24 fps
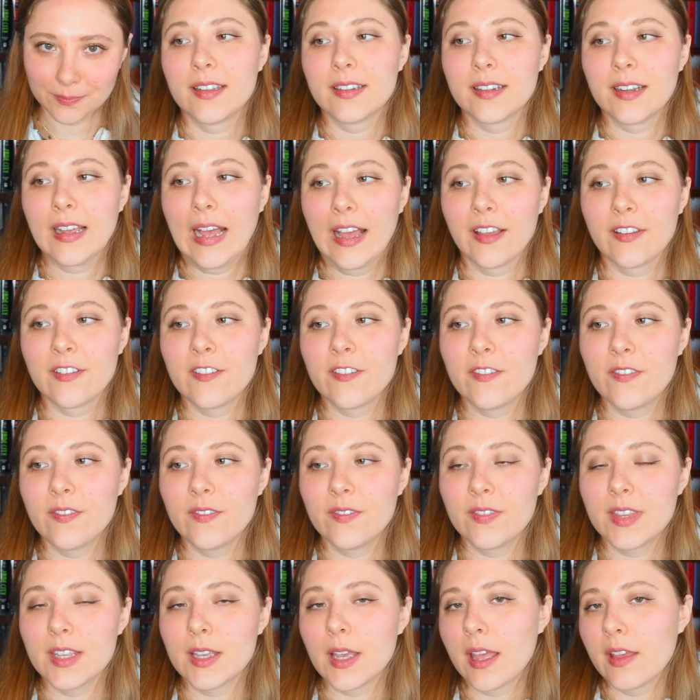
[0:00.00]
And
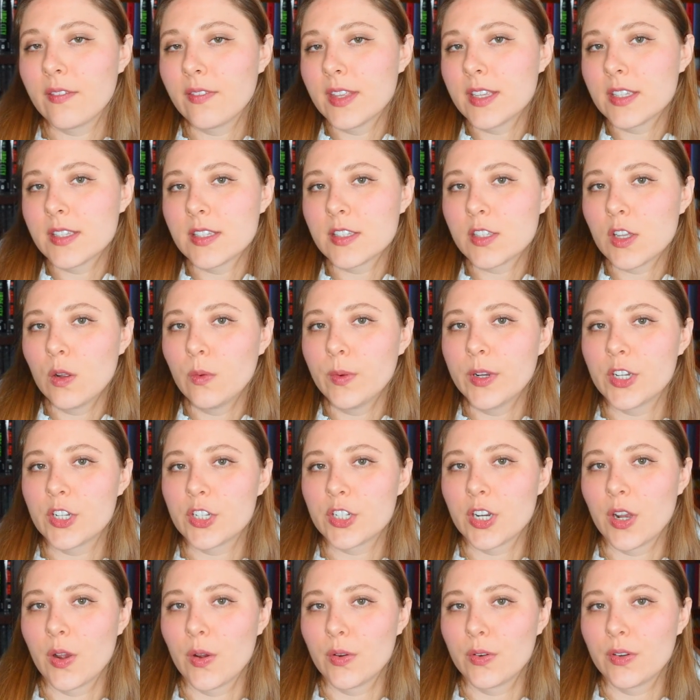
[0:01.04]
this is always
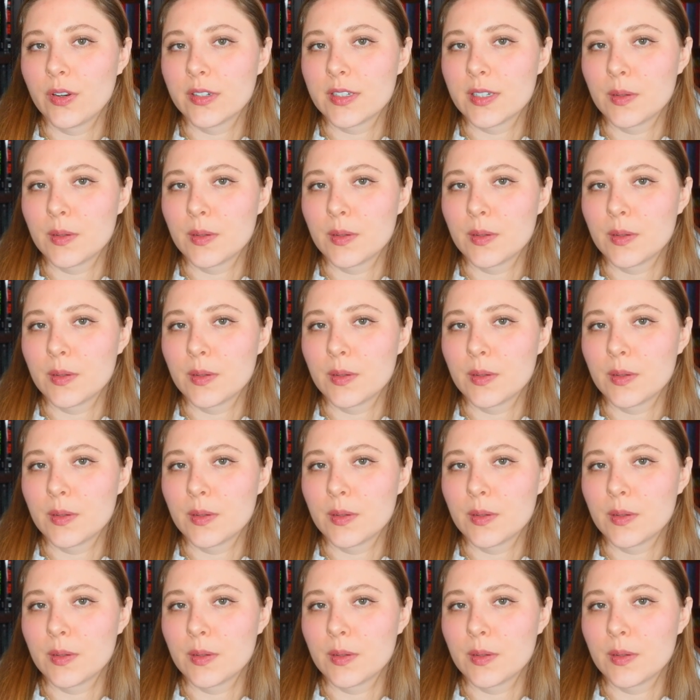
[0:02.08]
shown